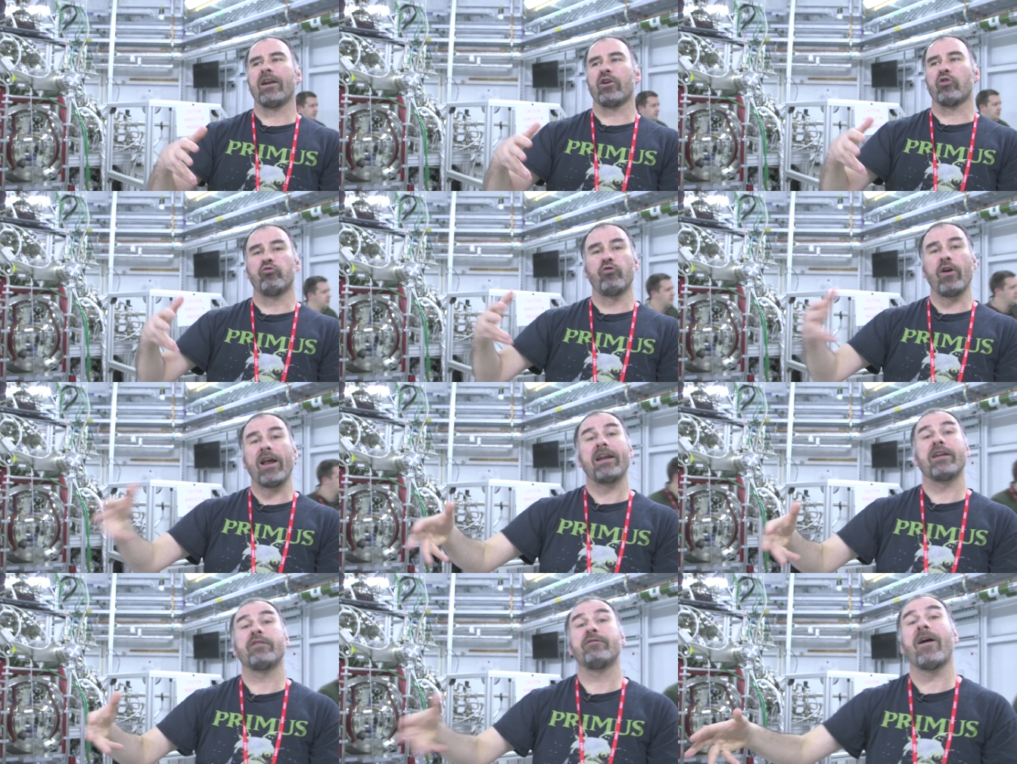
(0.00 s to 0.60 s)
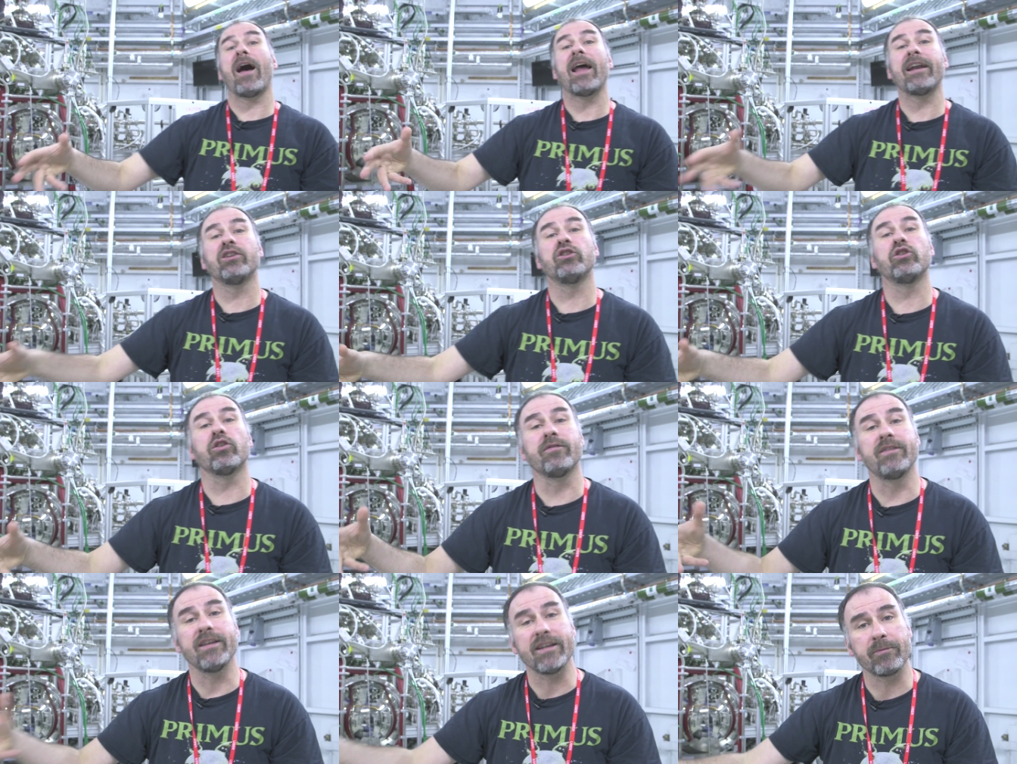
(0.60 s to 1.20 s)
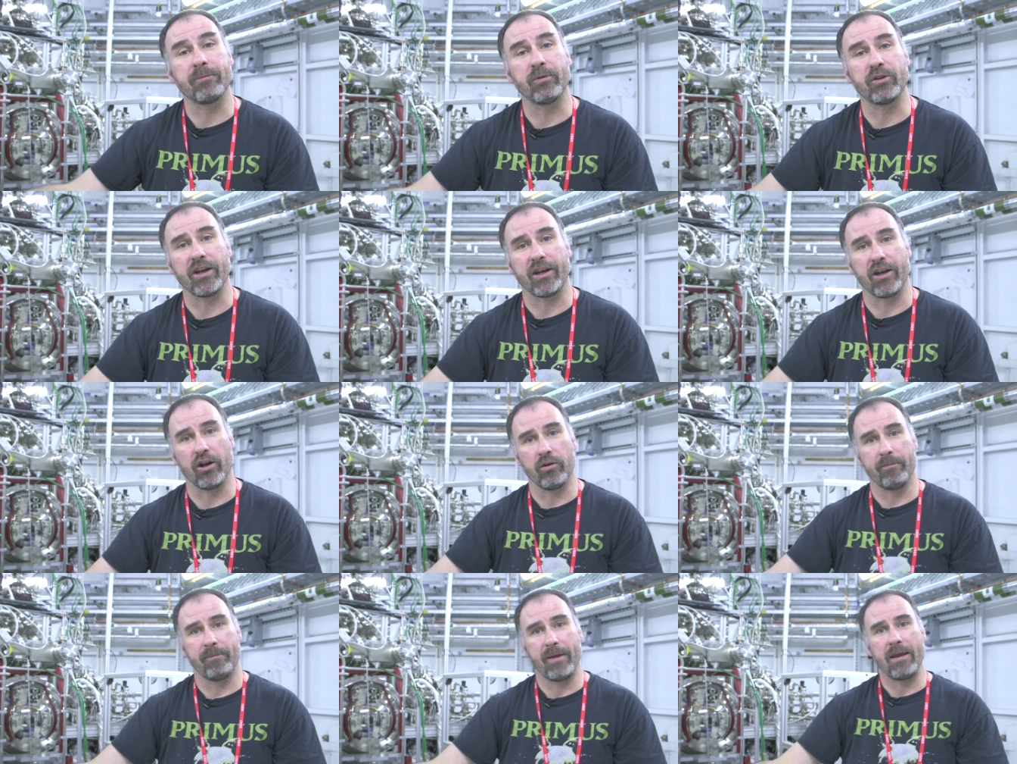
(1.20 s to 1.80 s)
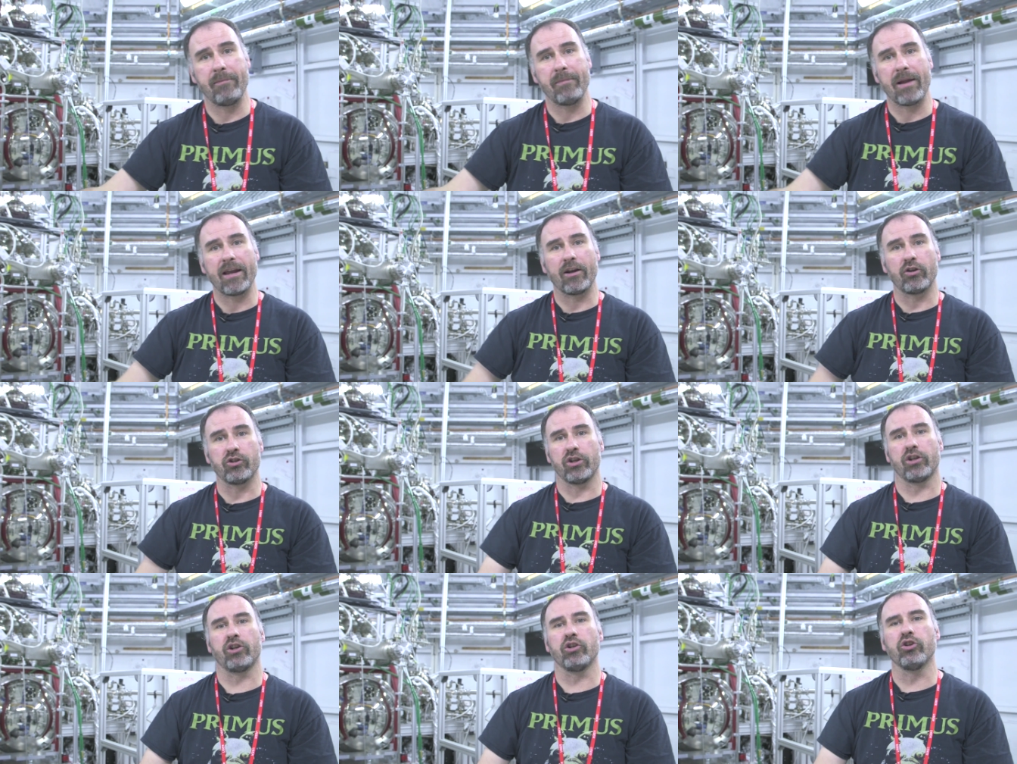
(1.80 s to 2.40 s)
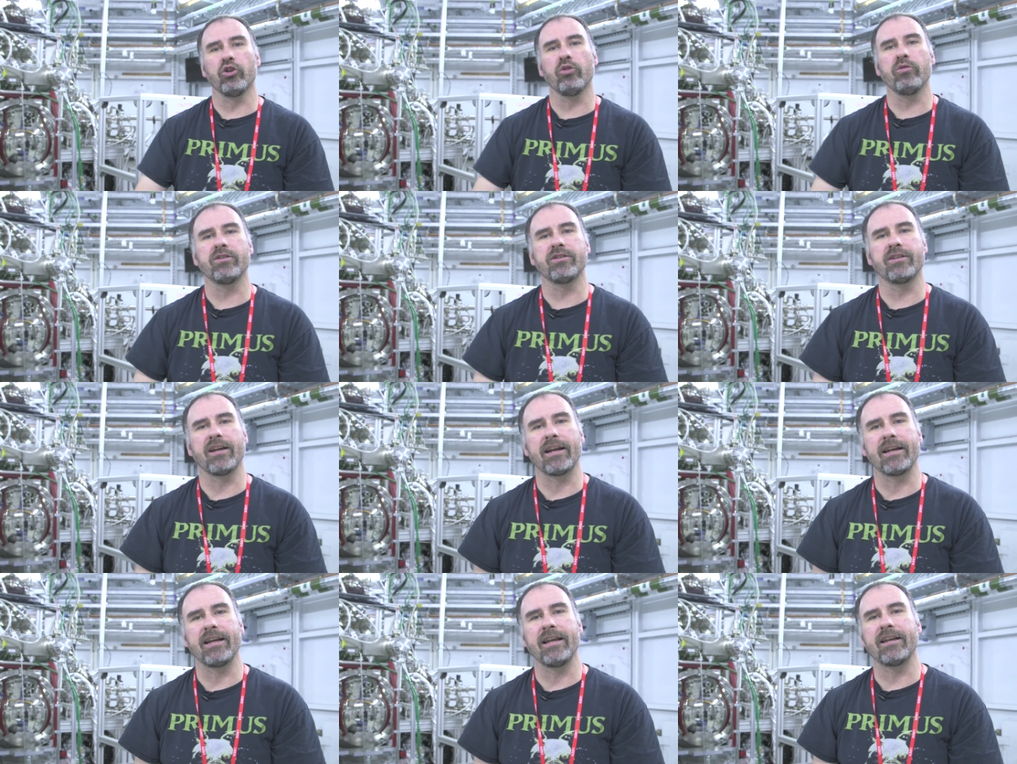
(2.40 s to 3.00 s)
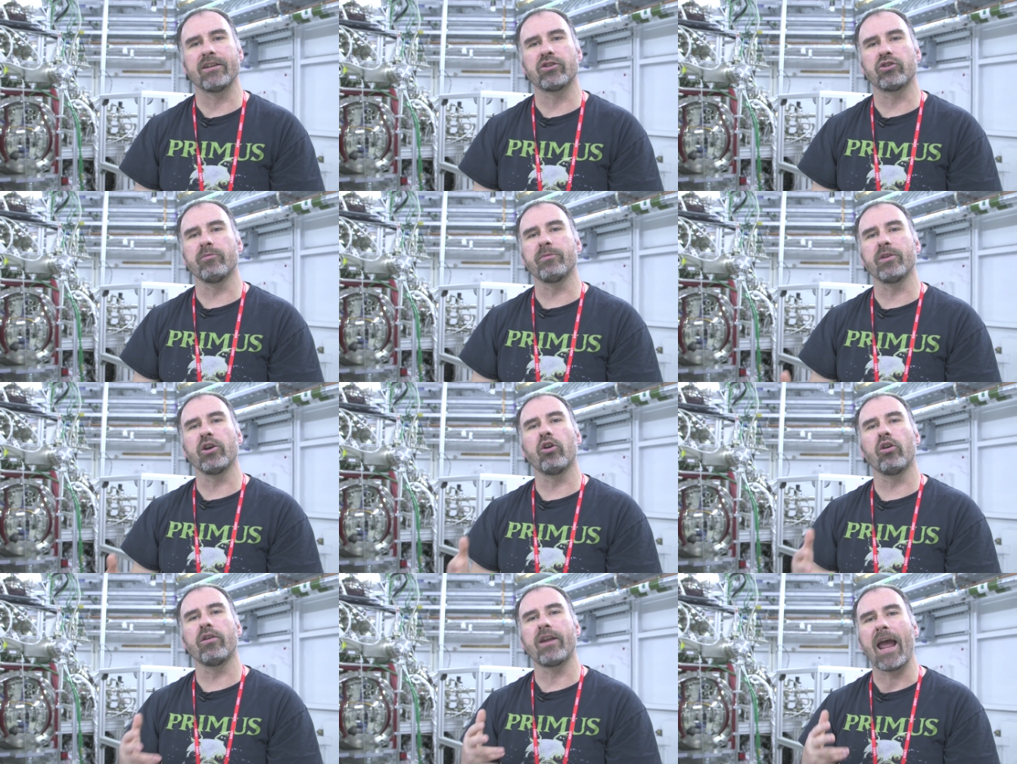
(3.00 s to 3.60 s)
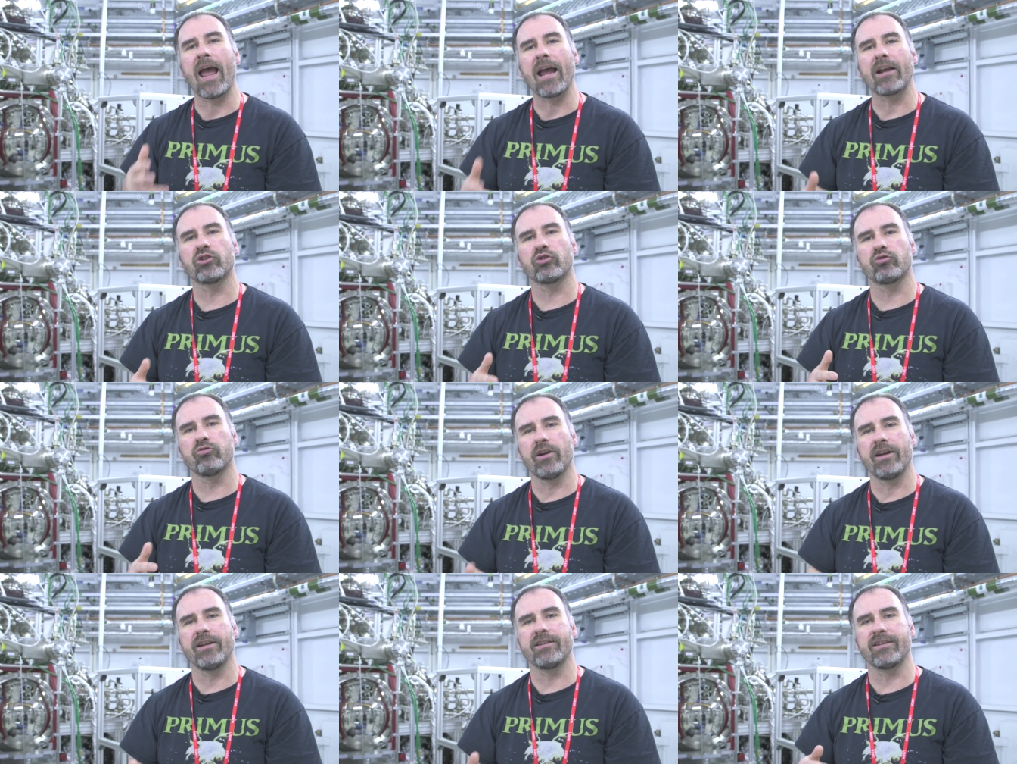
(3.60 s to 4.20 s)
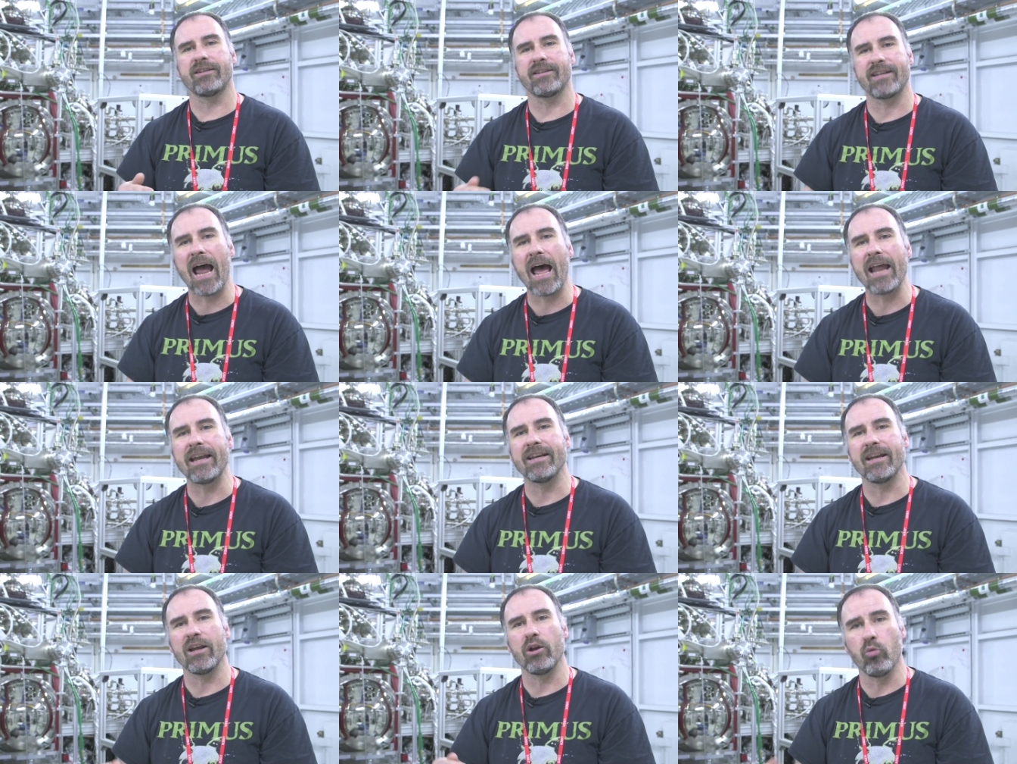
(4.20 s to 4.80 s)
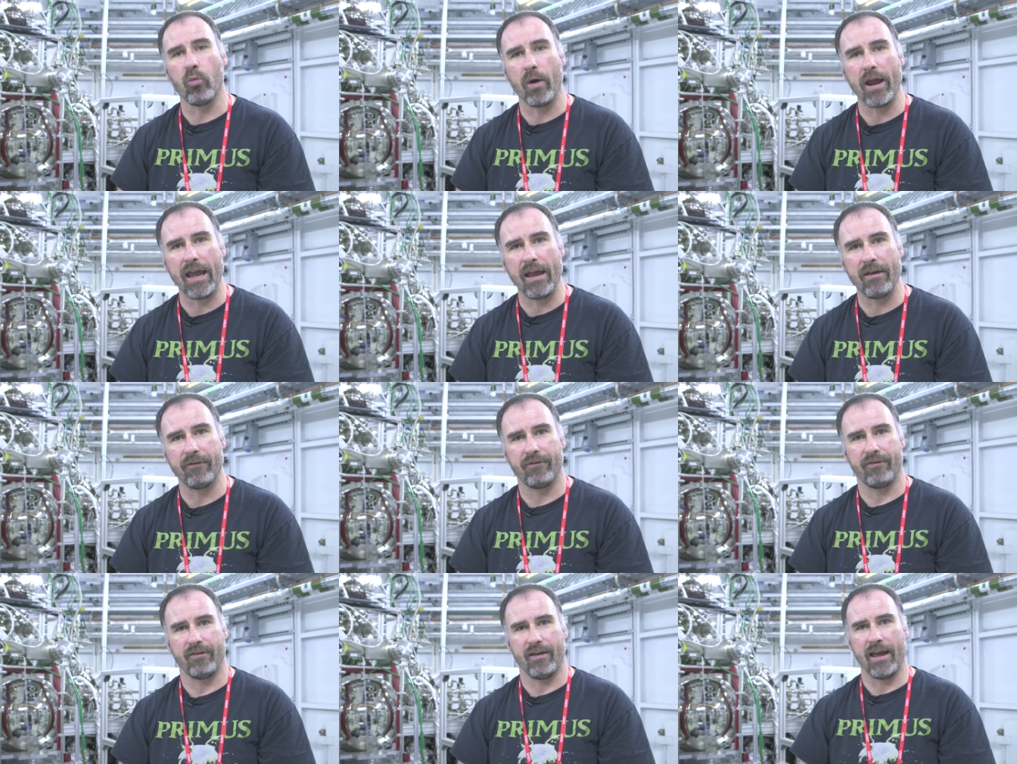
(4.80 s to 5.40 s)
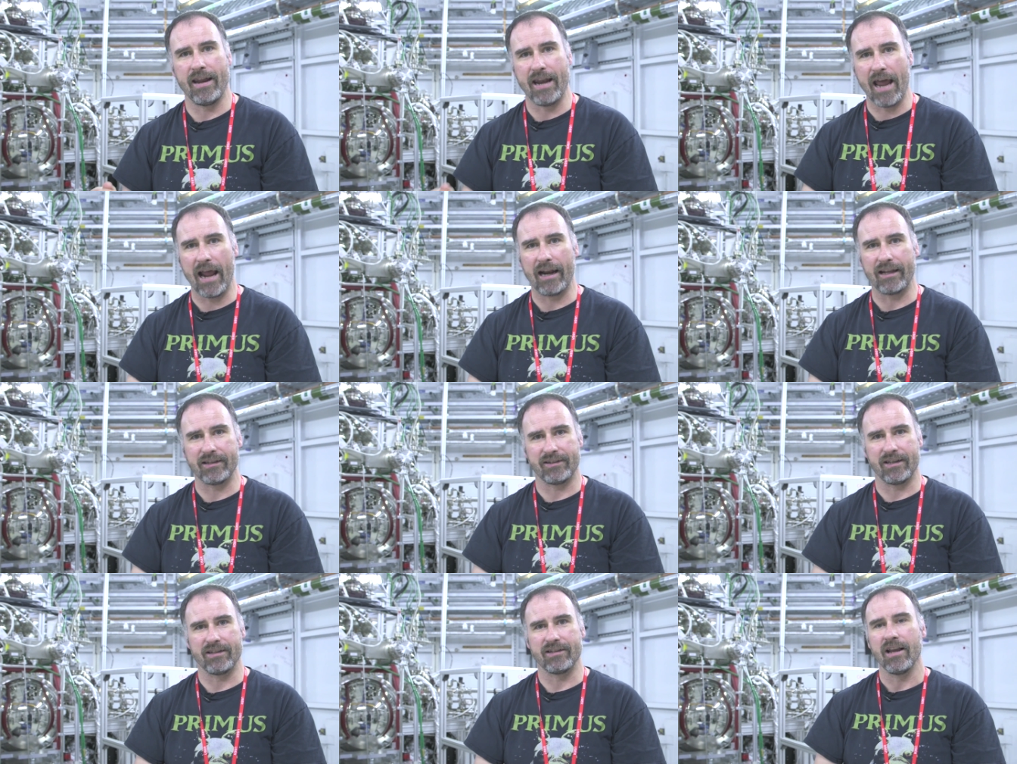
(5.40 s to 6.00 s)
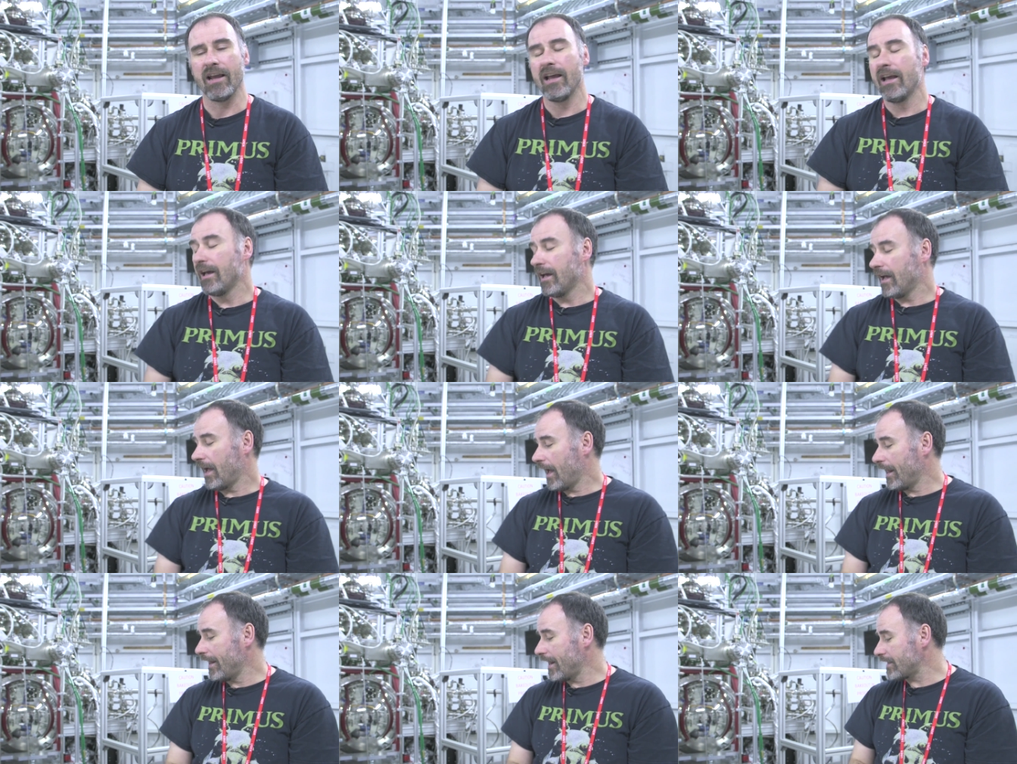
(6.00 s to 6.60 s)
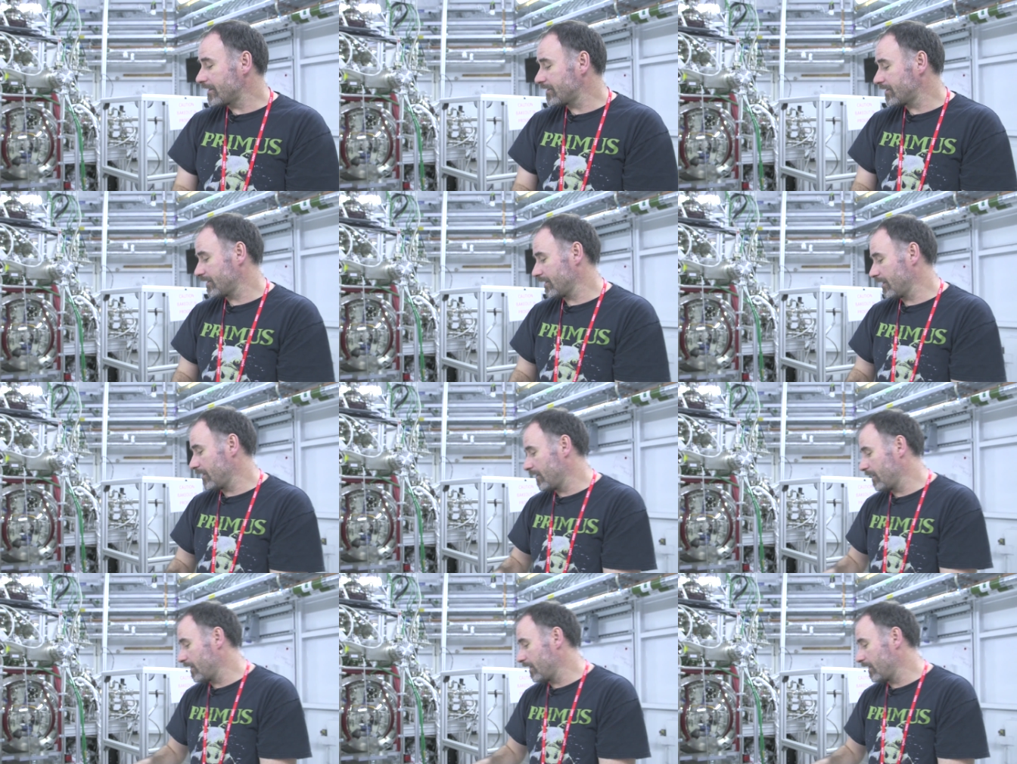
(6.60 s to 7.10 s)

and a real advantage of this particular beamline, because it can do this technique, is something called X-ray standing wave analysis. And that's,